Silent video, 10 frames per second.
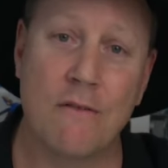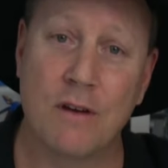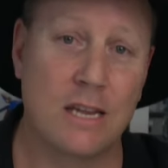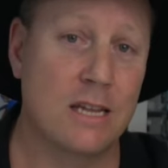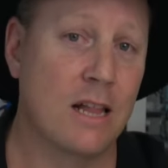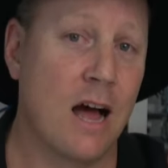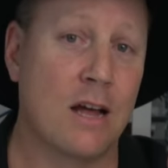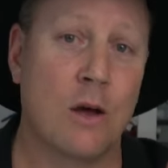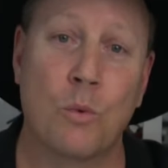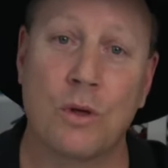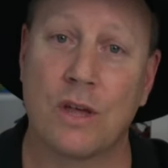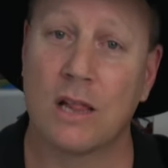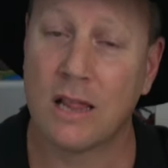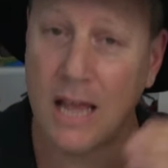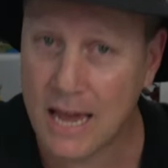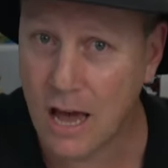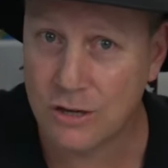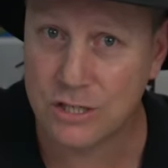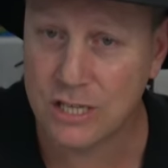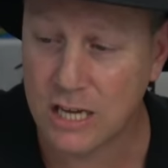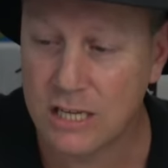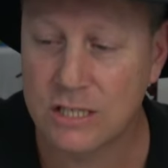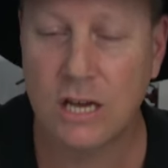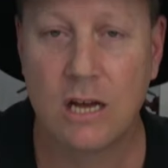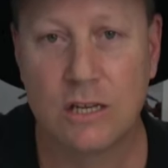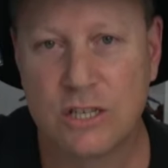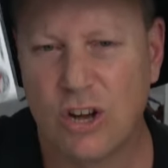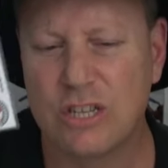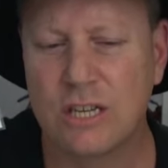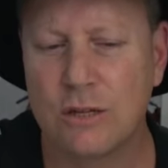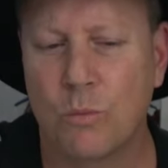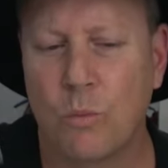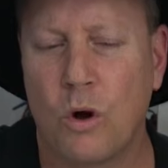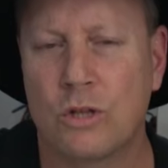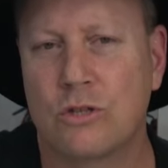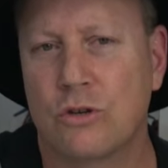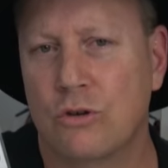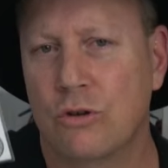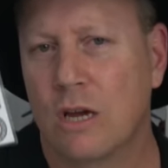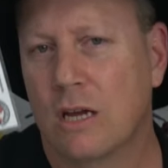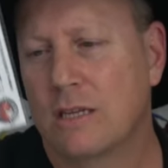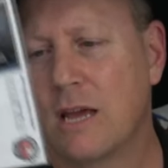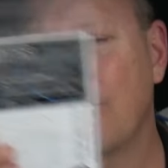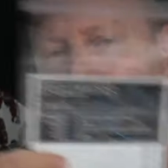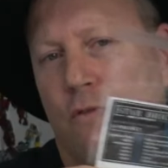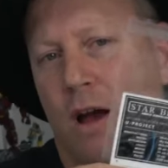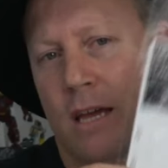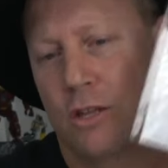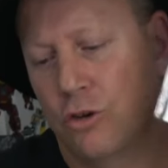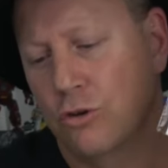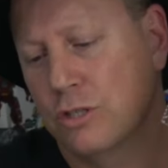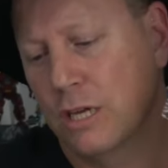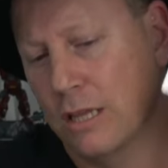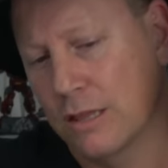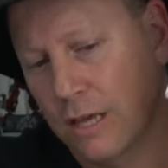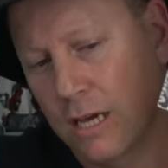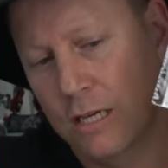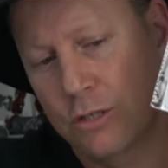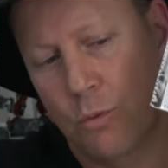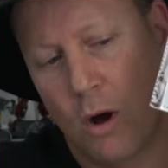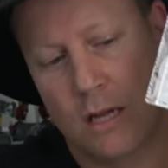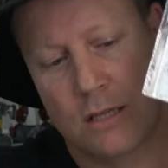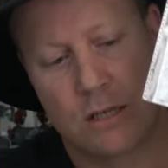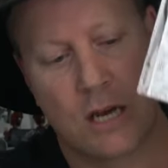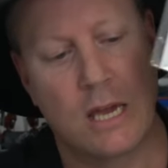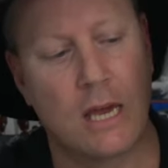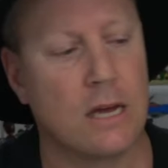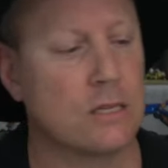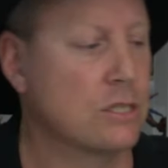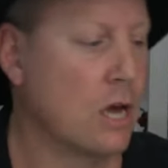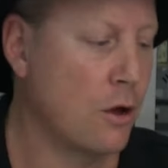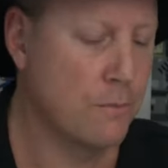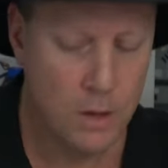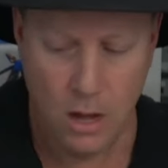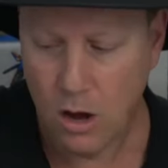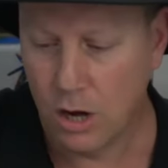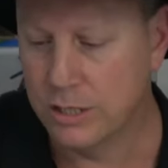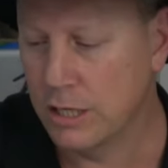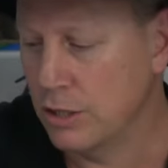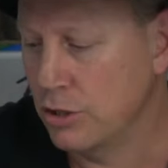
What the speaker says: any luck with Lego stickers, so I didn't want to tempt fate using these ones here. So I didn't